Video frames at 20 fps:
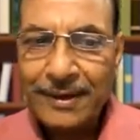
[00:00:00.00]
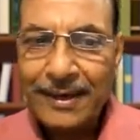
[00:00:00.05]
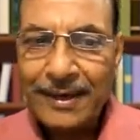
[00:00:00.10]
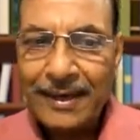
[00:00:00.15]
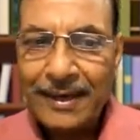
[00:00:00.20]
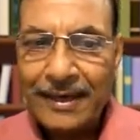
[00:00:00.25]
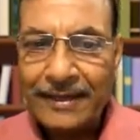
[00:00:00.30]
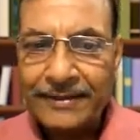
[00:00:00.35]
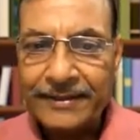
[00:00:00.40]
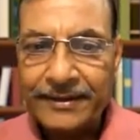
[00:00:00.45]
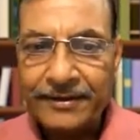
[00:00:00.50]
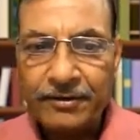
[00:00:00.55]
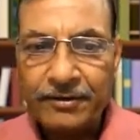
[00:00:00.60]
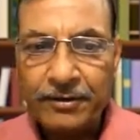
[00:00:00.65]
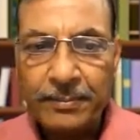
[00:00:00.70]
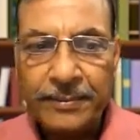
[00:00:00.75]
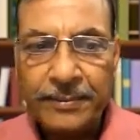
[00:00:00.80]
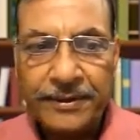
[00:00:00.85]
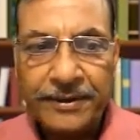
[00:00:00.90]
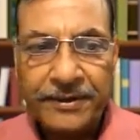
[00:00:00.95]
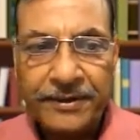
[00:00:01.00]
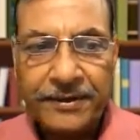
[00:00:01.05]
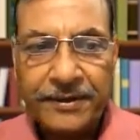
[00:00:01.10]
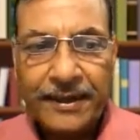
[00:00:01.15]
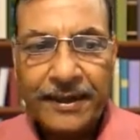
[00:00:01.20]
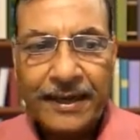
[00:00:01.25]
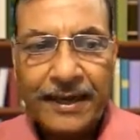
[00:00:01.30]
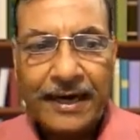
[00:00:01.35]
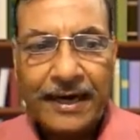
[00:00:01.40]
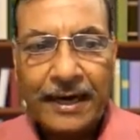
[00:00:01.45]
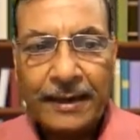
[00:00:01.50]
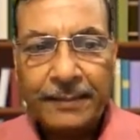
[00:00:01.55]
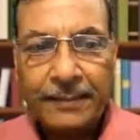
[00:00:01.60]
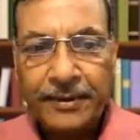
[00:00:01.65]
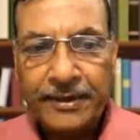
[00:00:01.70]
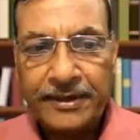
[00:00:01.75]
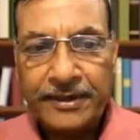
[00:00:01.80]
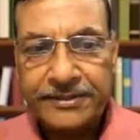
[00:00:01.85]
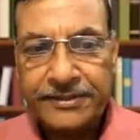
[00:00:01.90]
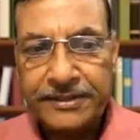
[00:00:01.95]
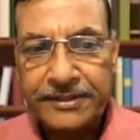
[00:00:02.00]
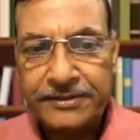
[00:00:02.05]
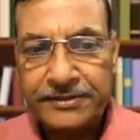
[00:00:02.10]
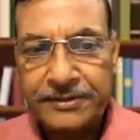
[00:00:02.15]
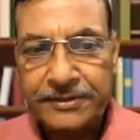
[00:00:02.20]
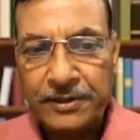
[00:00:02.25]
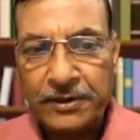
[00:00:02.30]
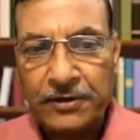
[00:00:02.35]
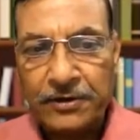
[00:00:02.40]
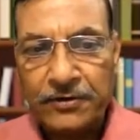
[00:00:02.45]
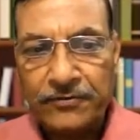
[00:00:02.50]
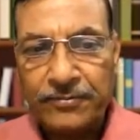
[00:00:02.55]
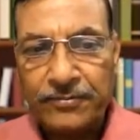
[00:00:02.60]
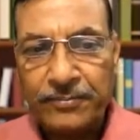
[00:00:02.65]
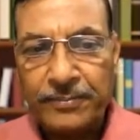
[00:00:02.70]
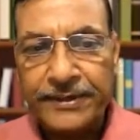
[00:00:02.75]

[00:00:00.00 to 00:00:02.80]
and there will be hyperextension of